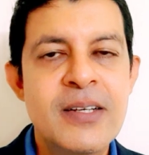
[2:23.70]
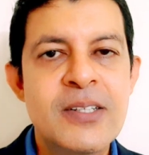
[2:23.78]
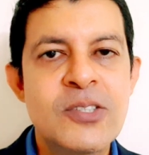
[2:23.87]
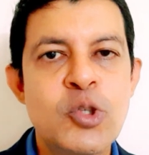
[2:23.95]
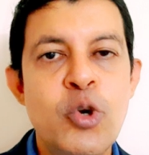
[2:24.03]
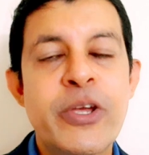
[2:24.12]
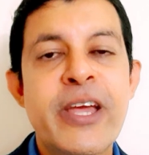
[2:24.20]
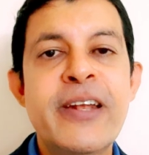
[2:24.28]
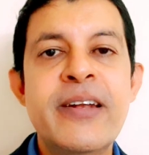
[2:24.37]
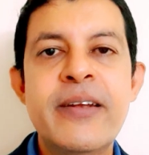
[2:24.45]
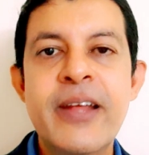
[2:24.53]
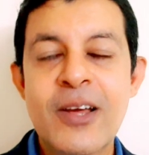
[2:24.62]
So you
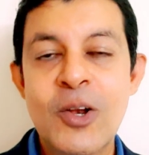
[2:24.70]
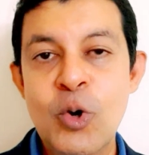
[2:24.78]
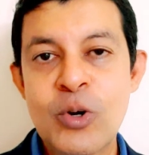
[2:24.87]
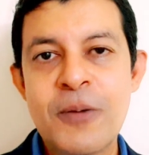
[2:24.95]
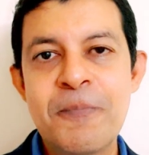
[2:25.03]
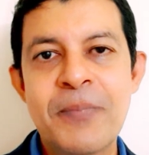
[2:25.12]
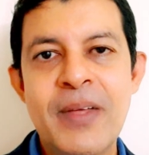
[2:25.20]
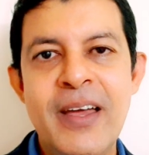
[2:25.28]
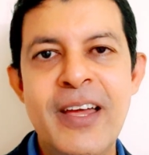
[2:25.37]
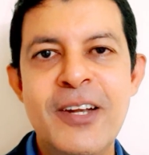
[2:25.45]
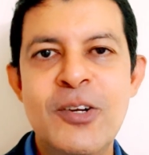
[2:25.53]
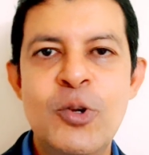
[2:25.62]
can take a look
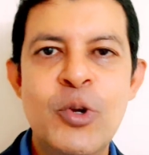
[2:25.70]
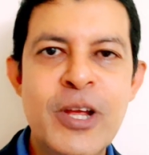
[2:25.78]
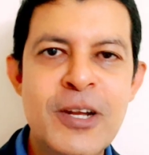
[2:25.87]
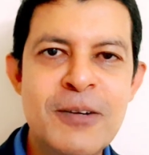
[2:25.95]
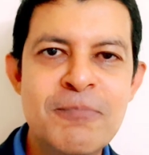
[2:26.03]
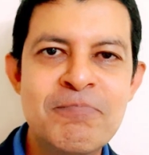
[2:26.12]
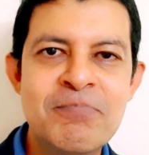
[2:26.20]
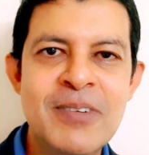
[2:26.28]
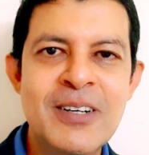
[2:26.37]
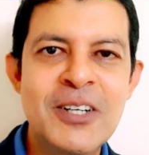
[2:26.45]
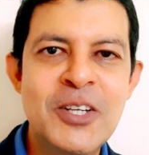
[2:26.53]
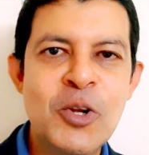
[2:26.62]
and you can
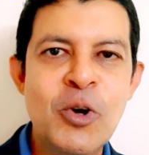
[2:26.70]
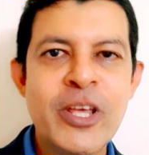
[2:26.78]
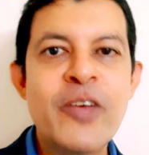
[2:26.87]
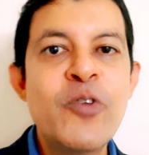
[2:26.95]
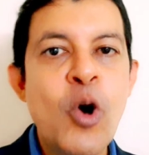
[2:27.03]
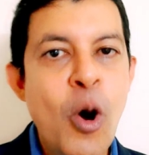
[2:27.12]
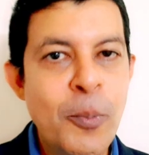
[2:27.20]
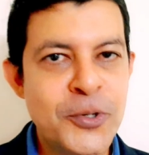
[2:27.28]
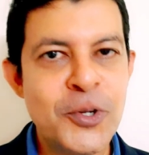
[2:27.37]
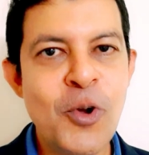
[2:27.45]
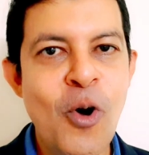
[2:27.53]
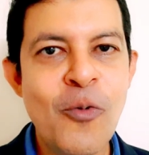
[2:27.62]
give your
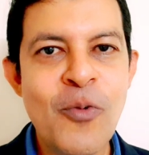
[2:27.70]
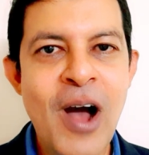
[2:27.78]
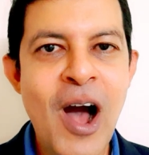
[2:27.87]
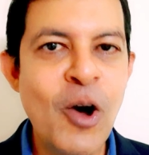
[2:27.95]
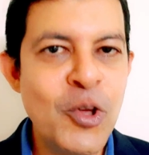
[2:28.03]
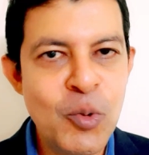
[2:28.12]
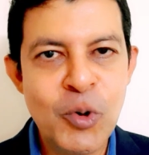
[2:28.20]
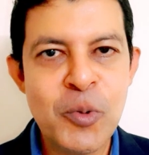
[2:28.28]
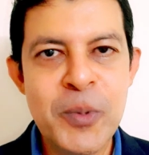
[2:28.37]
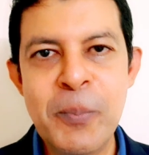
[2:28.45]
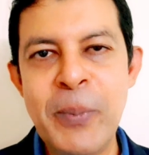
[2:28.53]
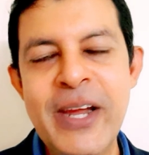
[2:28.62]
option of how you want to
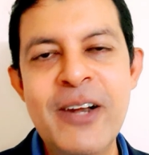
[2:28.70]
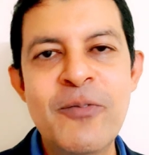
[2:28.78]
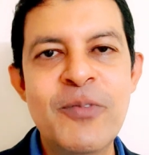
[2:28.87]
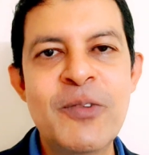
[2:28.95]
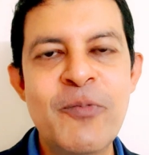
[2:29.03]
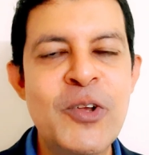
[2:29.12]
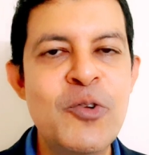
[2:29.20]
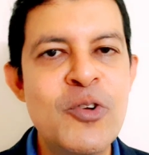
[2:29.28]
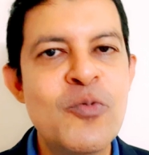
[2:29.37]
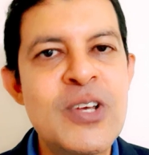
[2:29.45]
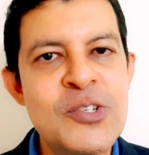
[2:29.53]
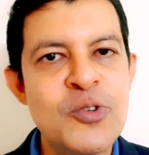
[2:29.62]
be paid when you
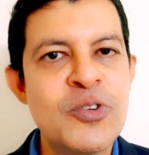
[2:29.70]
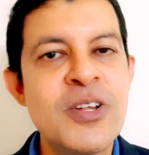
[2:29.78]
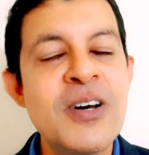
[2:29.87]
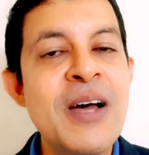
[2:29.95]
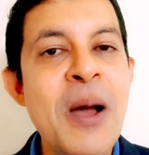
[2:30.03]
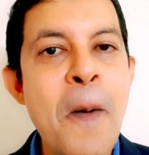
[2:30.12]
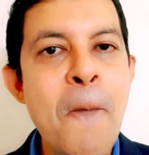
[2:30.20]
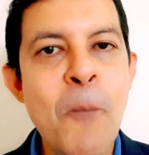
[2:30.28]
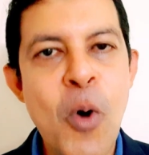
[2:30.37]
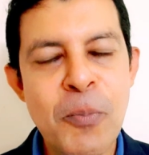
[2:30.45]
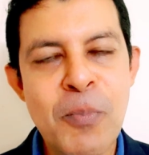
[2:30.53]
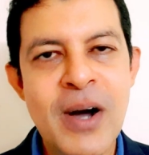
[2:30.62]
invest into the
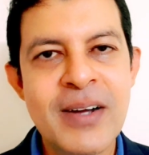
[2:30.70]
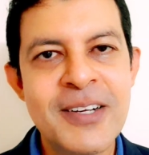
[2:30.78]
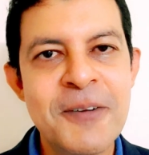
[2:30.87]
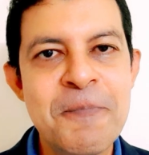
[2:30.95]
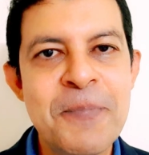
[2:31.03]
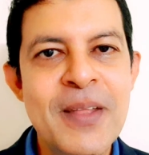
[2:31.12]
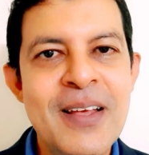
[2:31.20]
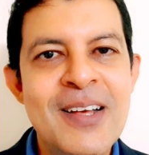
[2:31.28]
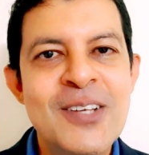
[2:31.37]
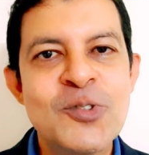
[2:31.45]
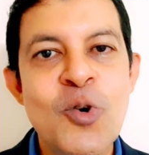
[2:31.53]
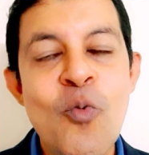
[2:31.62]
bond market.
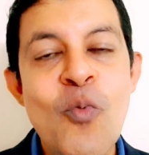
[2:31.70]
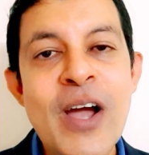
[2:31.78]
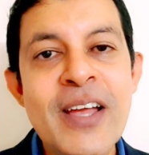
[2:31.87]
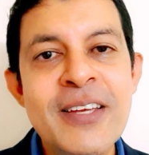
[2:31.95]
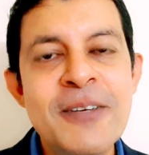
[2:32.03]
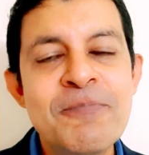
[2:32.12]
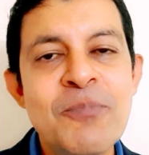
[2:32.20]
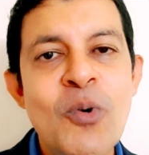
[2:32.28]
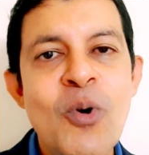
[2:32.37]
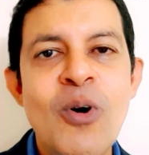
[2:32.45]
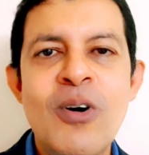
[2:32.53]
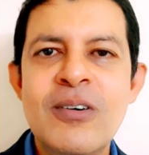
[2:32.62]
So why,
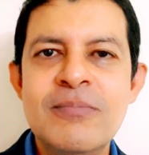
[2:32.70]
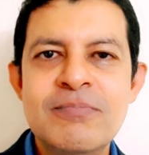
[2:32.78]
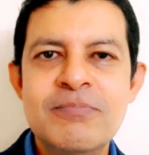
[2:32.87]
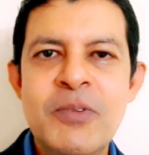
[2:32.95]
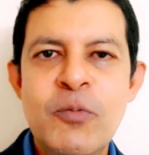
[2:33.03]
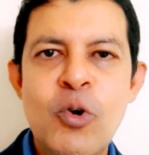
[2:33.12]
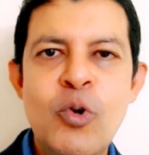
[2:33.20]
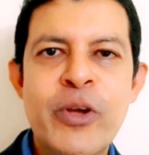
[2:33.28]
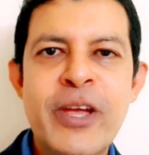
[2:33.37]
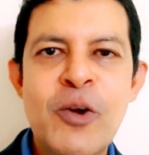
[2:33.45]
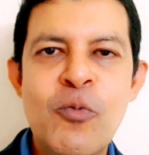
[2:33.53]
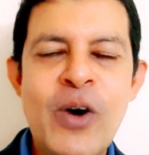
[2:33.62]
before
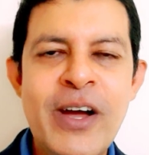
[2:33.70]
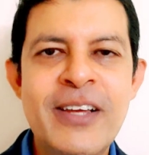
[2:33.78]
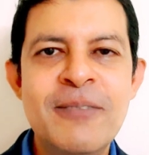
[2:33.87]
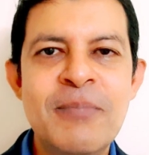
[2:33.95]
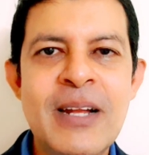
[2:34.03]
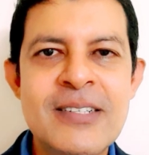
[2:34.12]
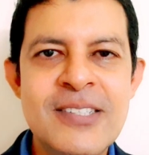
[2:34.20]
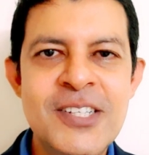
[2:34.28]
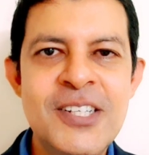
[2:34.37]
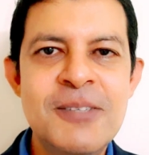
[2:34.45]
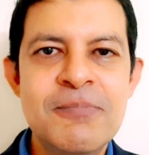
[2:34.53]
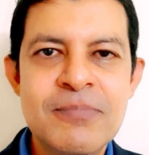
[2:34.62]
looking at why, let's
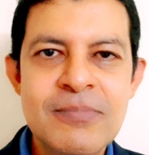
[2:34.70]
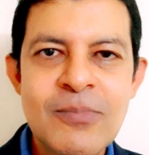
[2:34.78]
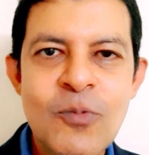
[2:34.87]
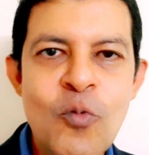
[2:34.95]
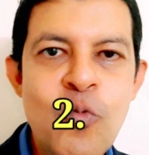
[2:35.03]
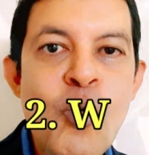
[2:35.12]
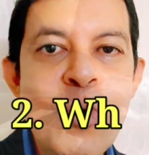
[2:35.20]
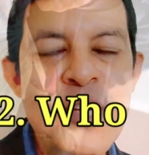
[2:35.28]
see who